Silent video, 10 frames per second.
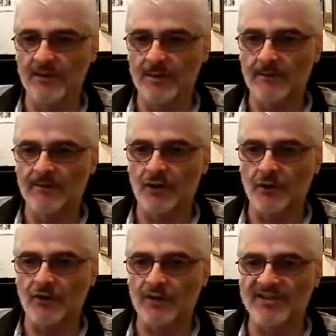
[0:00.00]
You know,
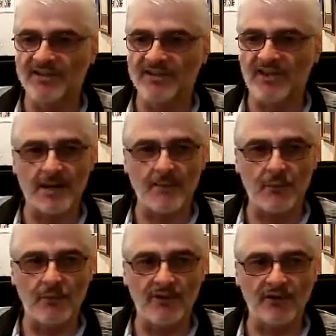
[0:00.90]
it's easy to come up
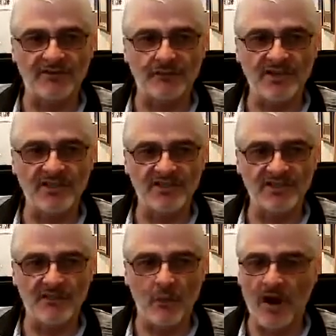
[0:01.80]
with lots of reasons
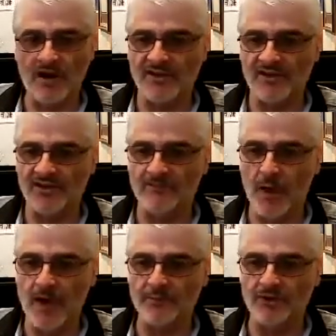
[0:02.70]
for why things
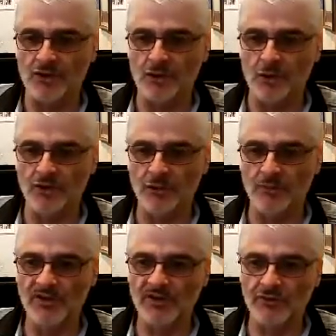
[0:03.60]
might be true or should be
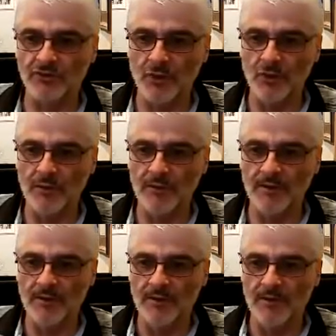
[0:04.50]
true.
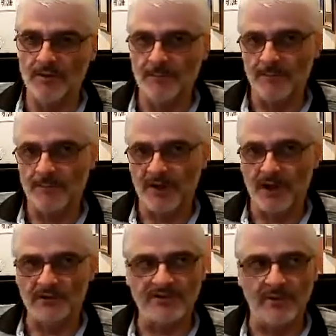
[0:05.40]
But
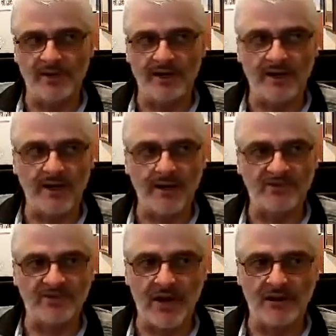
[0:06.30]
ultimately it comes
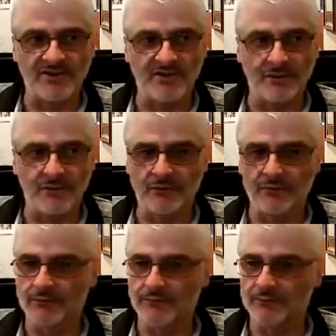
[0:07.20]
down to,
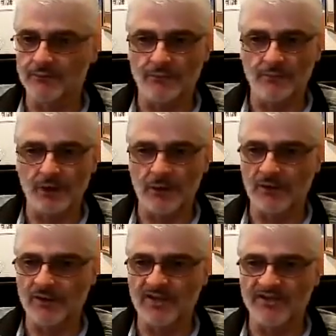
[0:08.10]
you know,
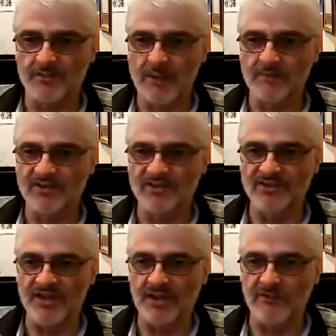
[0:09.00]
looking at some numbers and
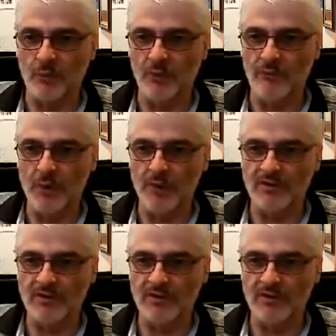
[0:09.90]
seeing if it would have worked.